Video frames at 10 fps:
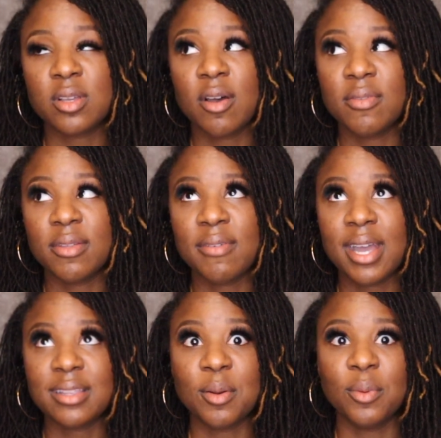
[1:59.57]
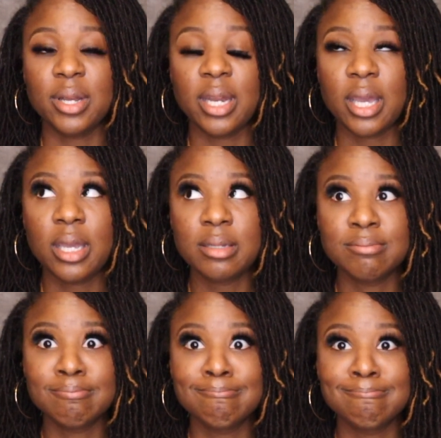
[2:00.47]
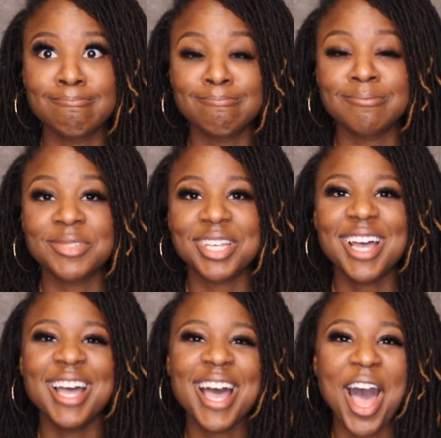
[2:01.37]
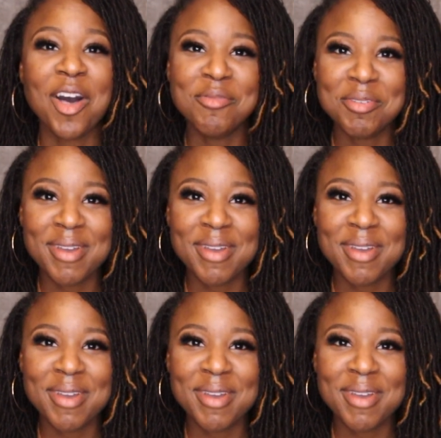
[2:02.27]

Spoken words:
off of the fact that one day I'll be